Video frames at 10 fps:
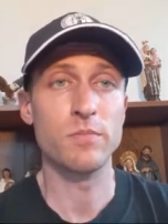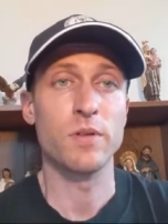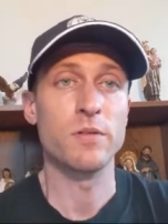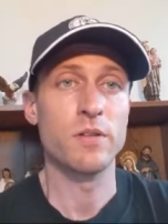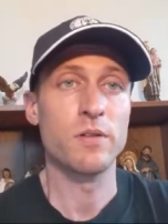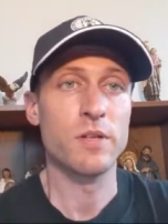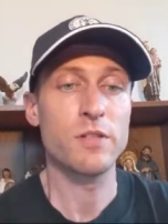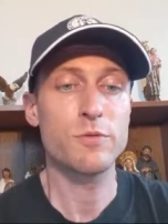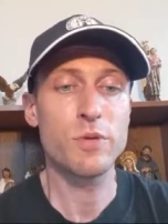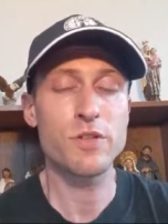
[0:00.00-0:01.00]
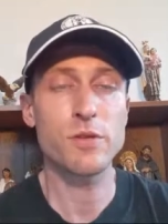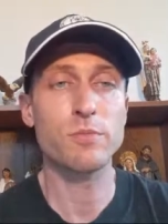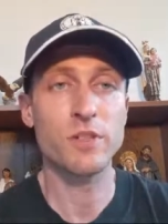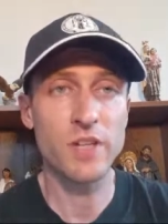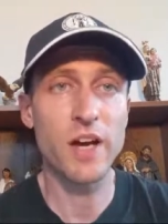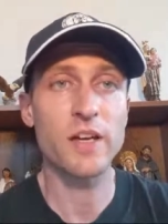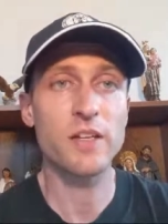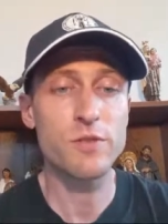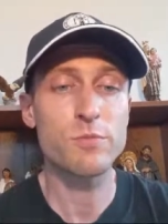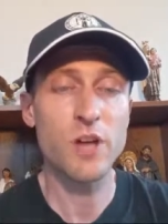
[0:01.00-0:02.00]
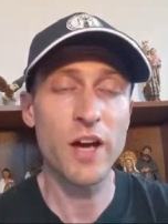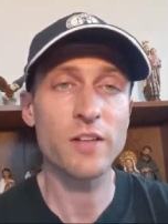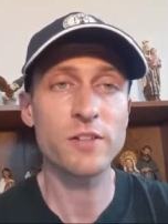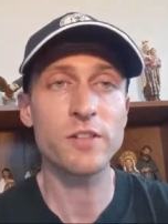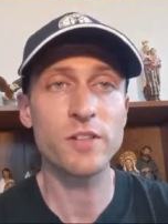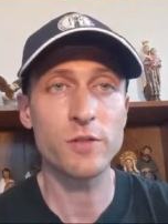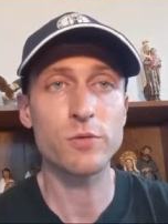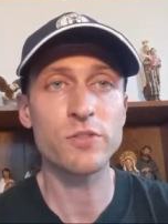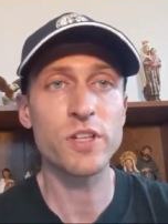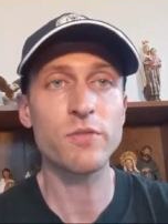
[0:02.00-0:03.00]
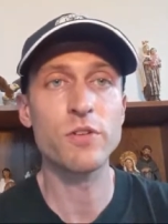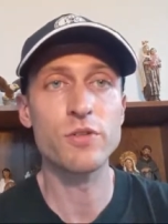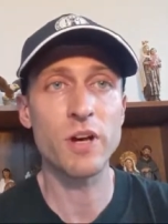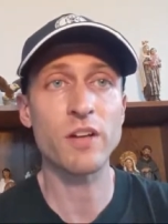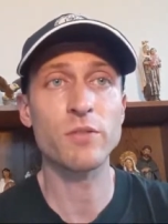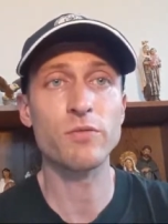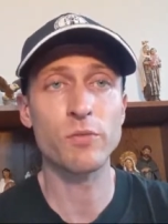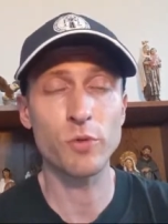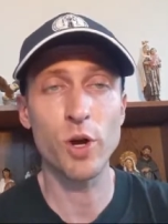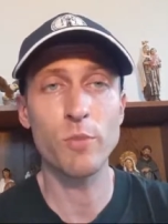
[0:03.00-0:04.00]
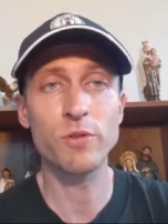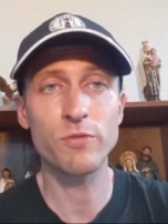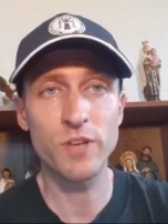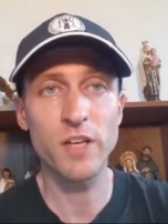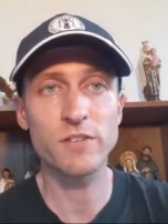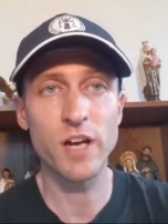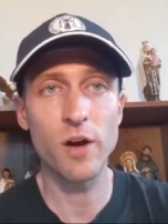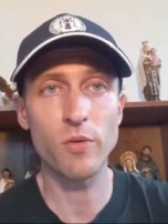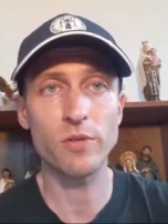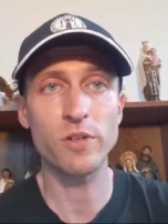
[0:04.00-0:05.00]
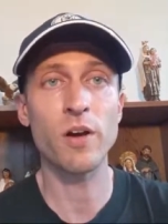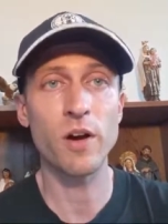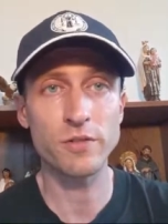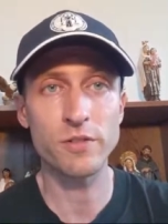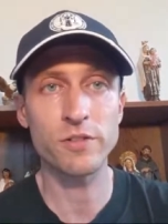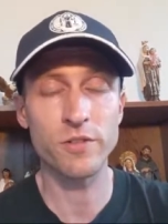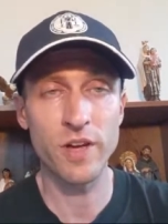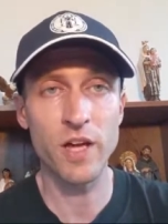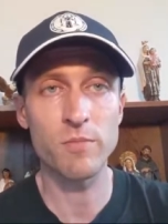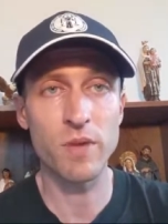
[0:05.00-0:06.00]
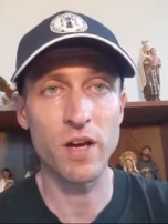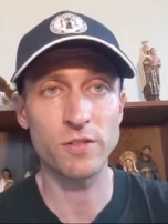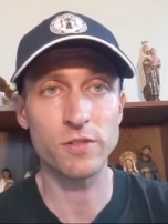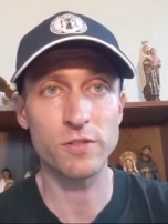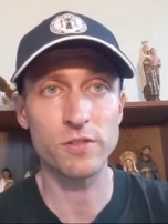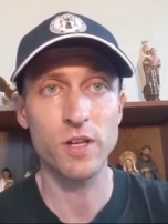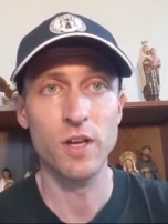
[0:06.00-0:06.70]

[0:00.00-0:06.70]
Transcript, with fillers: the, each bishop, the di each diocese has received a directive from Rome to phase out diocesan Latin masses.